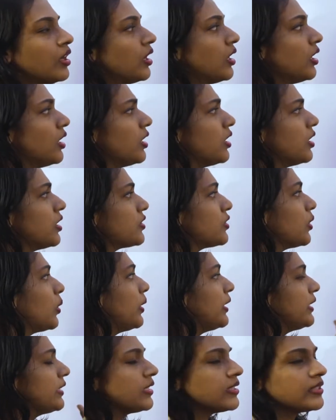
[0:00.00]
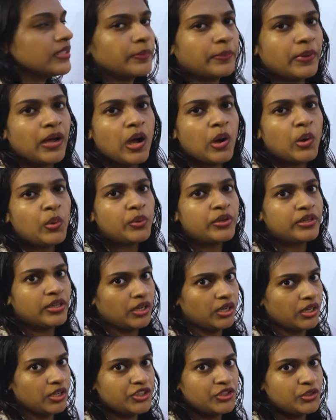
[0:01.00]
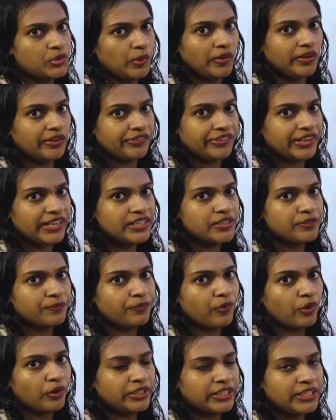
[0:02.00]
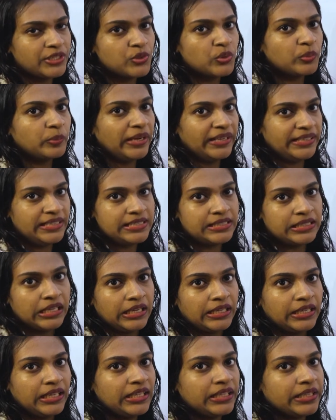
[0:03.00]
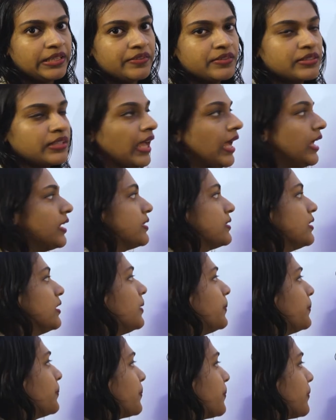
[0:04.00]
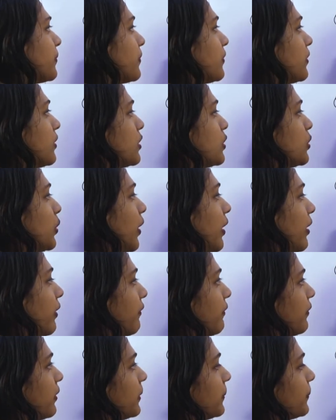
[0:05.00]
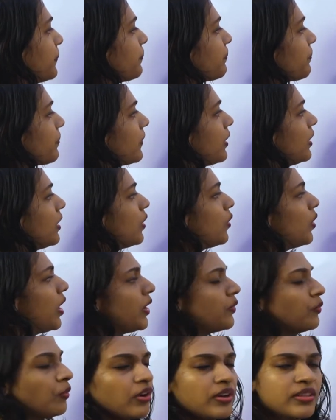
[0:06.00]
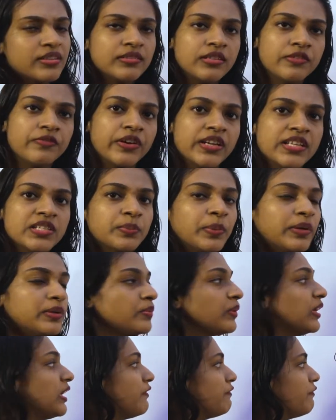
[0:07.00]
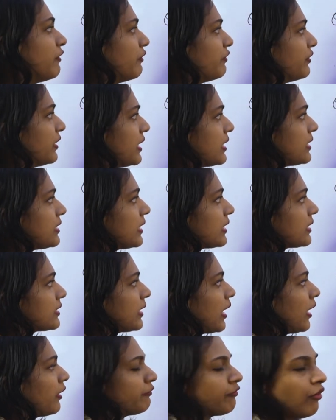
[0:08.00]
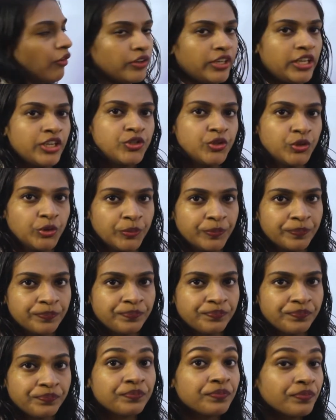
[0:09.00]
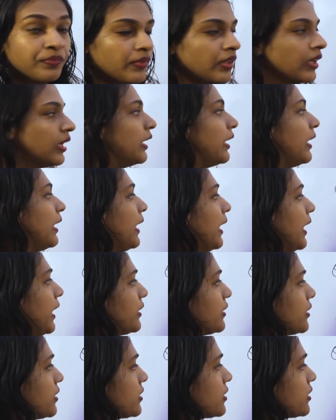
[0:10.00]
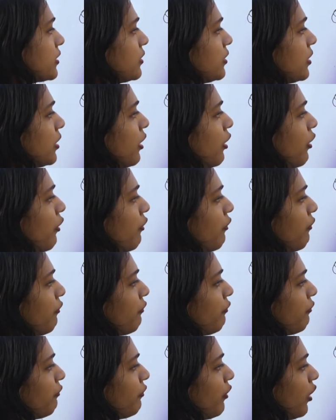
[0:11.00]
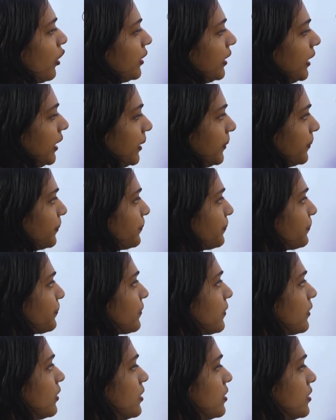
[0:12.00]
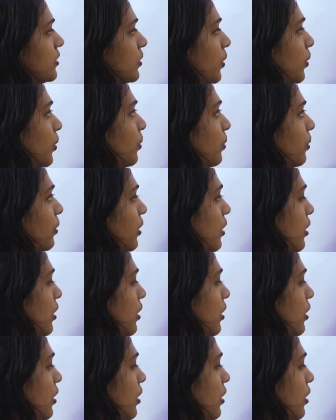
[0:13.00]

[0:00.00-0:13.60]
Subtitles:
So it is about 12, right? 42 minus 30 gives the answer 12. And what is the difference between 56 and 42? It is 14. So